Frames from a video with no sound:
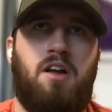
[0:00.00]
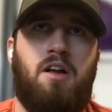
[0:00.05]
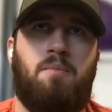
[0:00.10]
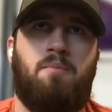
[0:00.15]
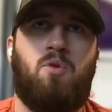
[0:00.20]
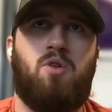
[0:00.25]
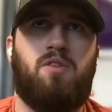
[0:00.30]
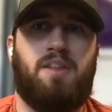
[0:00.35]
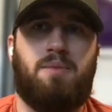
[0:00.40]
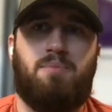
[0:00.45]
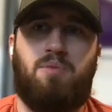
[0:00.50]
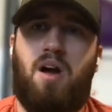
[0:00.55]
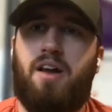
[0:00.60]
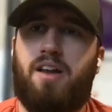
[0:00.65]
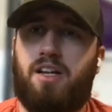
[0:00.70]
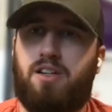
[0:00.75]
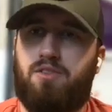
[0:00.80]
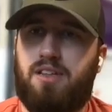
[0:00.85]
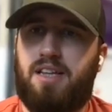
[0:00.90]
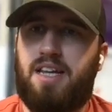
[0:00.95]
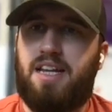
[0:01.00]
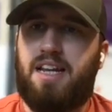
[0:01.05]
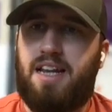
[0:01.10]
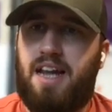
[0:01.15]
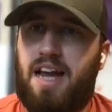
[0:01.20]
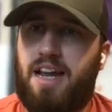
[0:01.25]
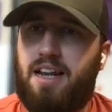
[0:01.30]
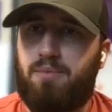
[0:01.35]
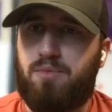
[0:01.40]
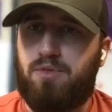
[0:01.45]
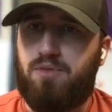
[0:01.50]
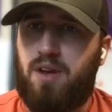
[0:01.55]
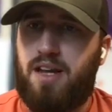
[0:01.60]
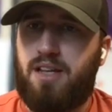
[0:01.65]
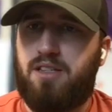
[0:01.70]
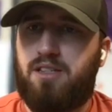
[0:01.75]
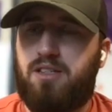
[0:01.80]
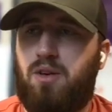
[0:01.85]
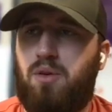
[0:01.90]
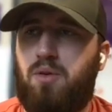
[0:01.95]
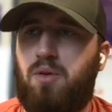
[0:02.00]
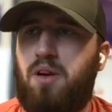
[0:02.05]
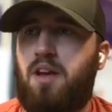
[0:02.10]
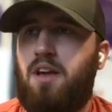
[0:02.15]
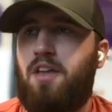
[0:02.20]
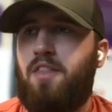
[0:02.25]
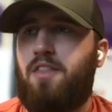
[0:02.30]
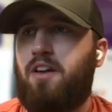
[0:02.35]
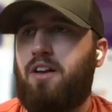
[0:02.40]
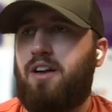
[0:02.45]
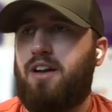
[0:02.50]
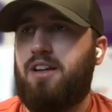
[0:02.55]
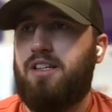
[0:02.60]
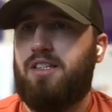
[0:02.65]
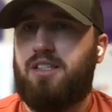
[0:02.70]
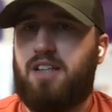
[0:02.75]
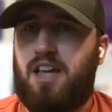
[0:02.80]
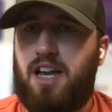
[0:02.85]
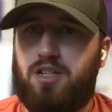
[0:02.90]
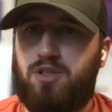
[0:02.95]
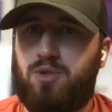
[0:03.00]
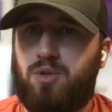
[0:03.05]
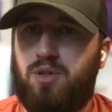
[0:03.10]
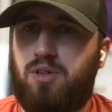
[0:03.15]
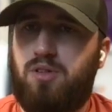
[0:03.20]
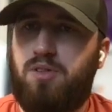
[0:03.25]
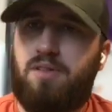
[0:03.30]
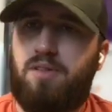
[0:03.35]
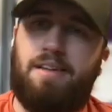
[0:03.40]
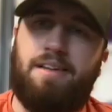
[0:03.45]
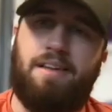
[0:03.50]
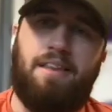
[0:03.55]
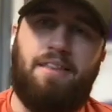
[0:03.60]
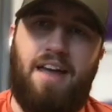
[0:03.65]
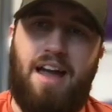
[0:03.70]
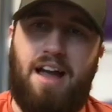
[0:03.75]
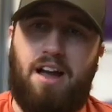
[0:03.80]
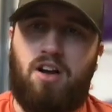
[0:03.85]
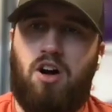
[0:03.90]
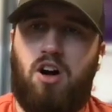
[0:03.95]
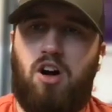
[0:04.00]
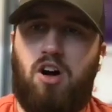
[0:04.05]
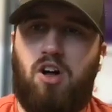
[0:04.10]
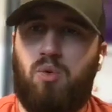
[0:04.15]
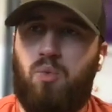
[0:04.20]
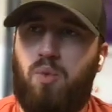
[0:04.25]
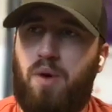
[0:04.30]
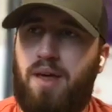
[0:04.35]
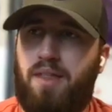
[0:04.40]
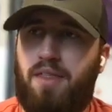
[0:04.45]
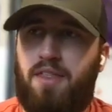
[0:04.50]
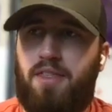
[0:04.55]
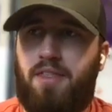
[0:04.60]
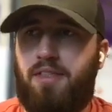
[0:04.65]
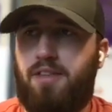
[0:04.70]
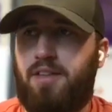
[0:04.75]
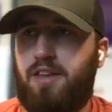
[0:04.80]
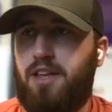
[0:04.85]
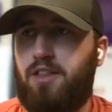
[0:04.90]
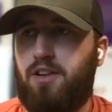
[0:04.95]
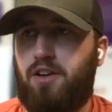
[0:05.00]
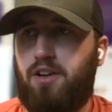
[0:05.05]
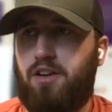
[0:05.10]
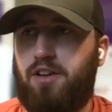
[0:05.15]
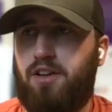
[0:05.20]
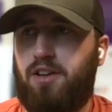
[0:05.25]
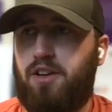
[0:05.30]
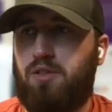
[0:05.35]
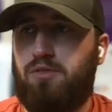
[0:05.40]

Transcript: more of the product related items, right? So they're going to schedule that call with either